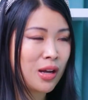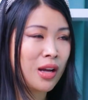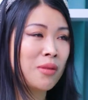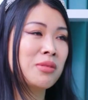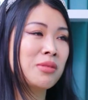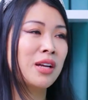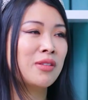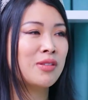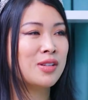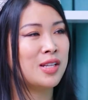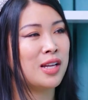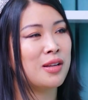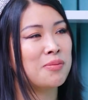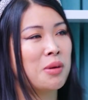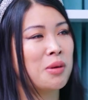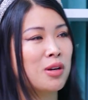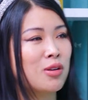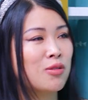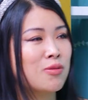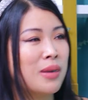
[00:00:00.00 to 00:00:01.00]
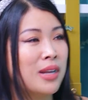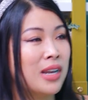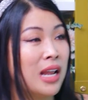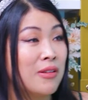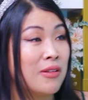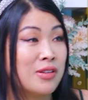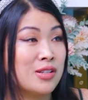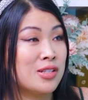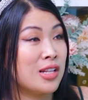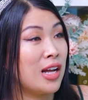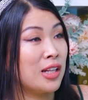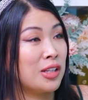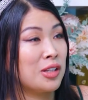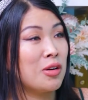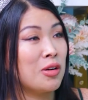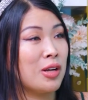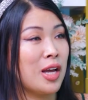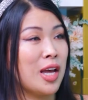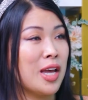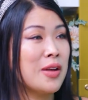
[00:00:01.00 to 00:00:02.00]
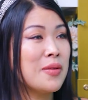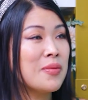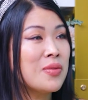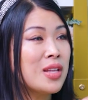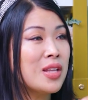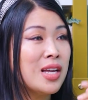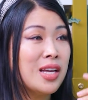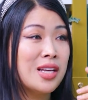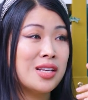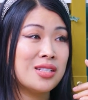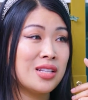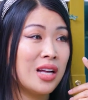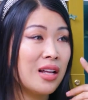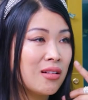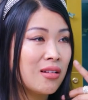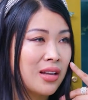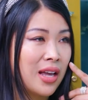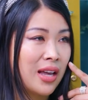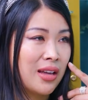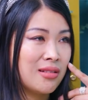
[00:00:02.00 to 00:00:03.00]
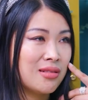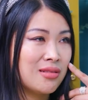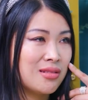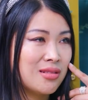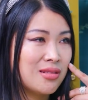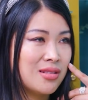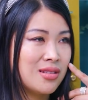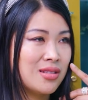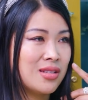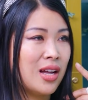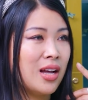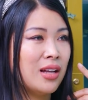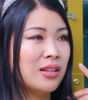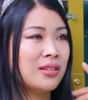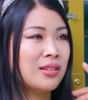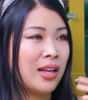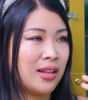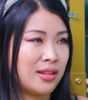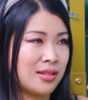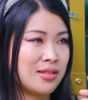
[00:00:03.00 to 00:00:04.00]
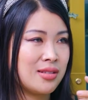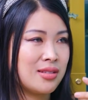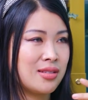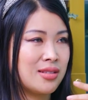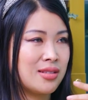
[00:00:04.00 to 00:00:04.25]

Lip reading: I'm done with that part of my life. It's not okay. It's not okay. It's not nice.